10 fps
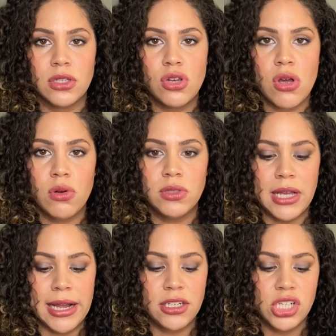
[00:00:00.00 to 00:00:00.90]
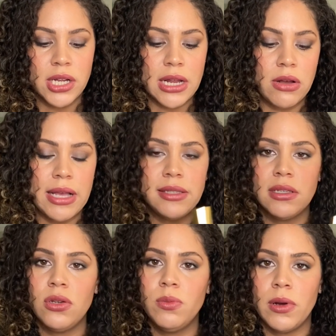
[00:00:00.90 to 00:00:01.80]
notes, I check out
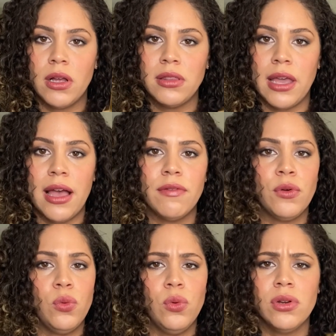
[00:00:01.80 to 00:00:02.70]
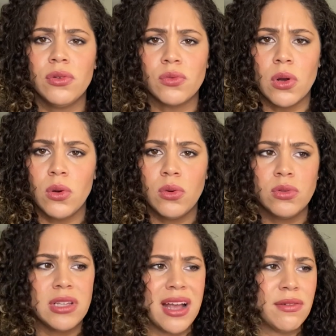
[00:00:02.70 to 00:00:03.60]
St. Dupont. They have Oud and
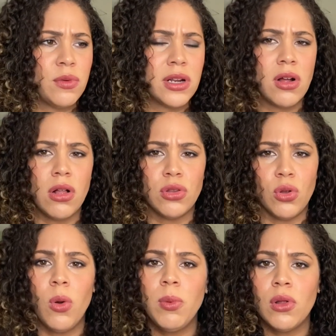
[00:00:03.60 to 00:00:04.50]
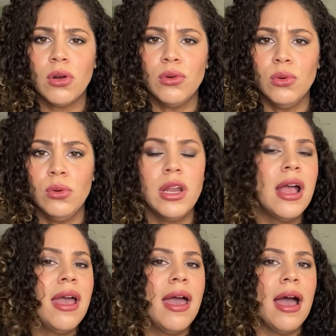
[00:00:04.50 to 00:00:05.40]
Rose. They have one called Noble Oud
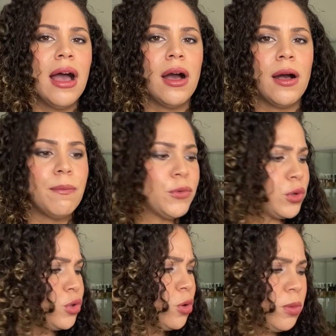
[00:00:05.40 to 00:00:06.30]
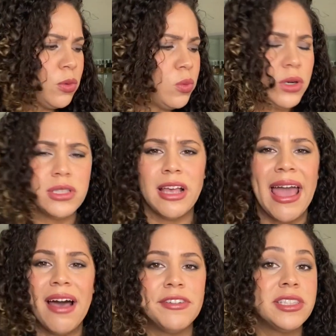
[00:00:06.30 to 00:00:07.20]
or Noble Woods. I
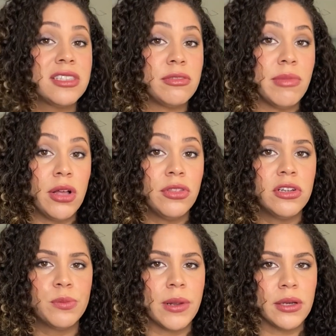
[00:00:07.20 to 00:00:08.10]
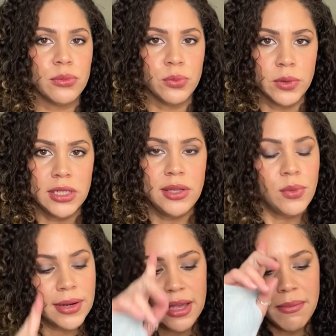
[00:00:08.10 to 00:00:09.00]
haven't smelled those, but I really
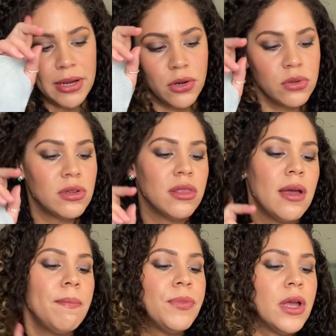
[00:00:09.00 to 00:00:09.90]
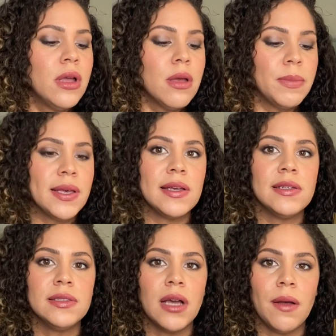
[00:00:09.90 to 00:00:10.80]
want to get my nose on them
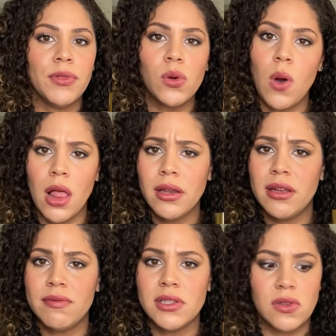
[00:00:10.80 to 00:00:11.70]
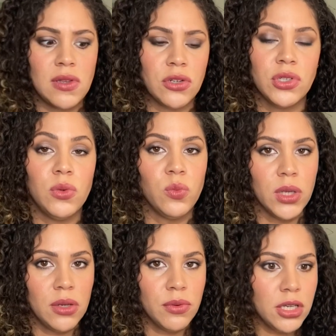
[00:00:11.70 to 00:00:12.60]
because the quality of this is actually
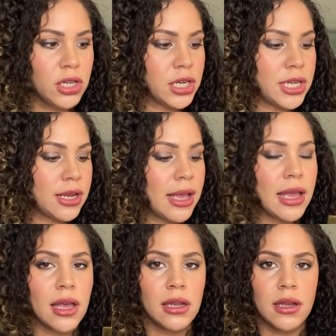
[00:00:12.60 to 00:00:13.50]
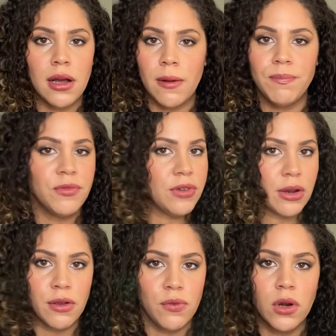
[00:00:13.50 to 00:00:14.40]
really good and
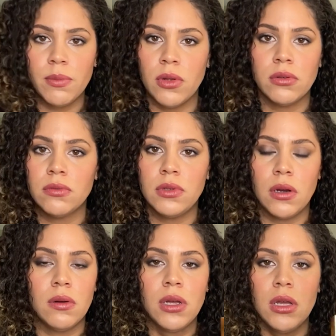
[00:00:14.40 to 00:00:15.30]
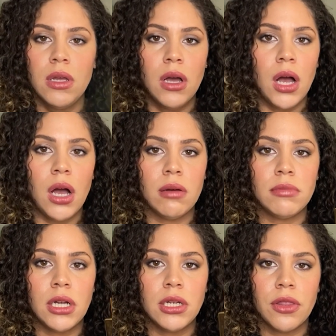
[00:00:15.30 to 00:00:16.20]
very affordable. So
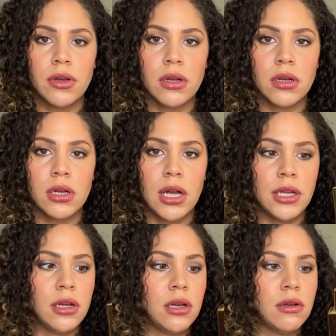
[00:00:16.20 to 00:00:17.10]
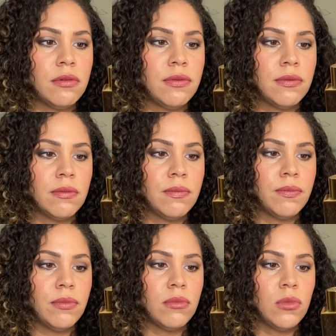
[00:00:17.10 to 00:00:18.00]
another kind of
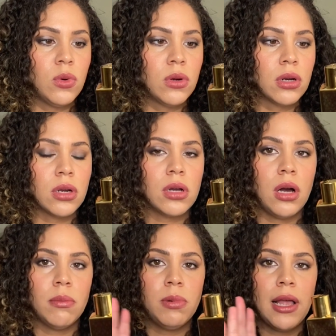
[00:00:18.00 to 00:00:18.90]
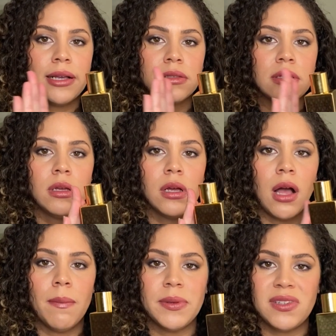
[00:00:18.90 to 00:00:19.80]
more complex
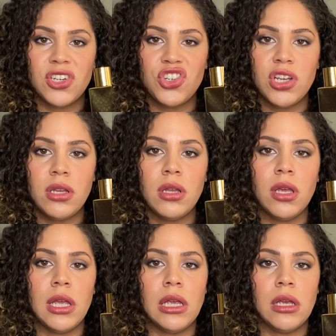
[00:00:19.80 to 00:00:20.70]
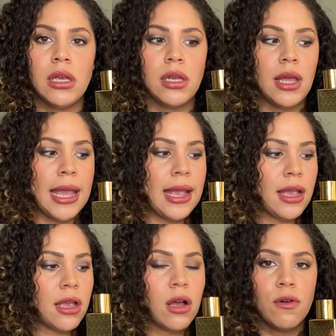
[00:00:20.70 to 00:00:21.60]
composition in
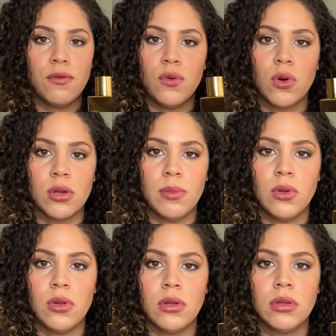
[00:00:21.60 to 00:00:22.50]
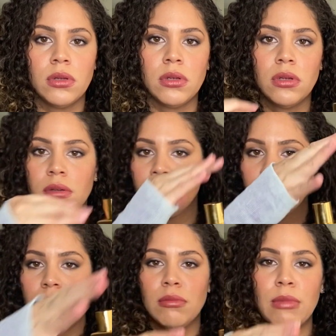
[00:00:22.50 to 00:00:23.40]
a affordable
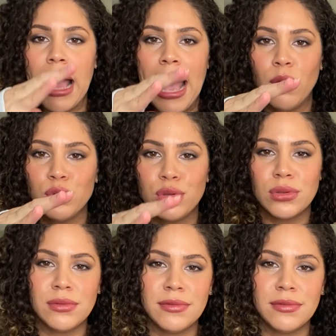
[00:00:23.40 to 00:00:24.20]
house.